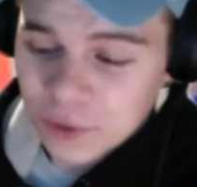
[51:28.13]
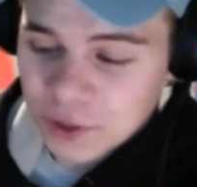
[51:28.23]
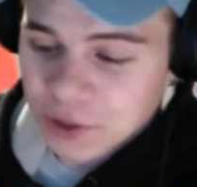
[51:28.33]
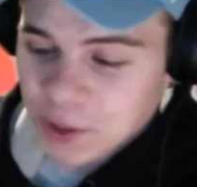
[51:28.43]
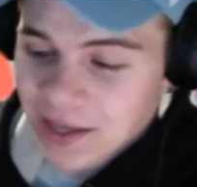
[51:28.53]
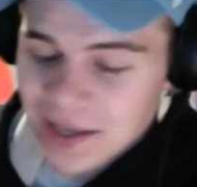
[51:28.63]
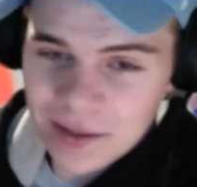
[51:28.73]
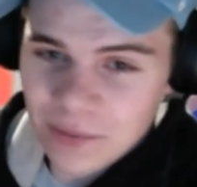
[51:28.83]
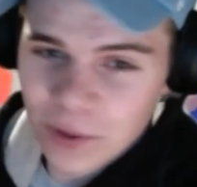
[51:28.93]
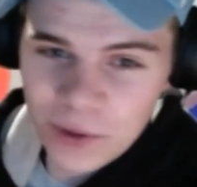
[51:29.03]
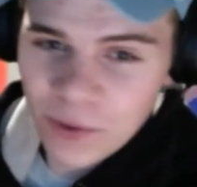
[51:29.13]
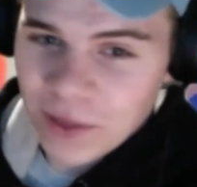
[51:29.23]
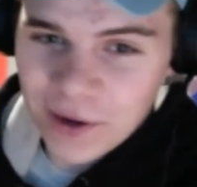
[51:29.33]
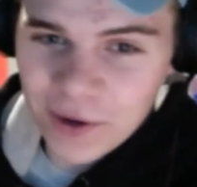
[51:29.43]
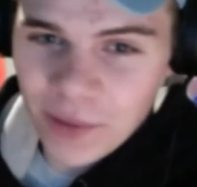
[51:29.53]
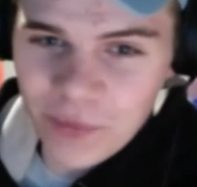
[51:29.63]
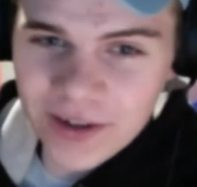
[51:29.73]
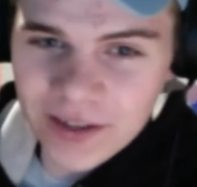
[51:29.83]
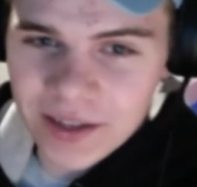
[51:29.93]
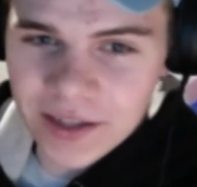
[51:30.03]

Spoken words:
just drink it, then we know that you're not pregnant."